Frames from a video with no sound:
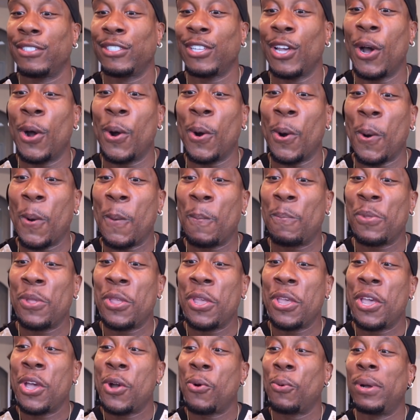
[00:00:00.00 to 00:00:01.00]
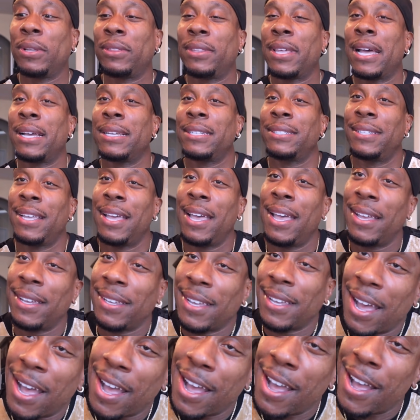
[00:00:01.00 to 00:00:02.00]
So, with that
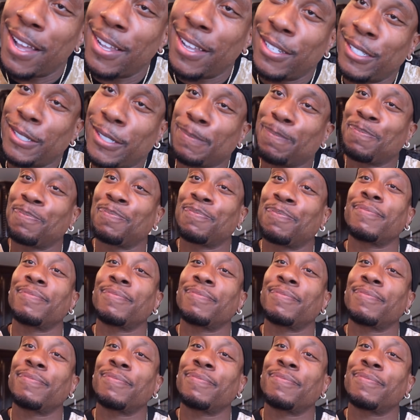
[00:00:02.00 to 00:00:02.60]
said, guys,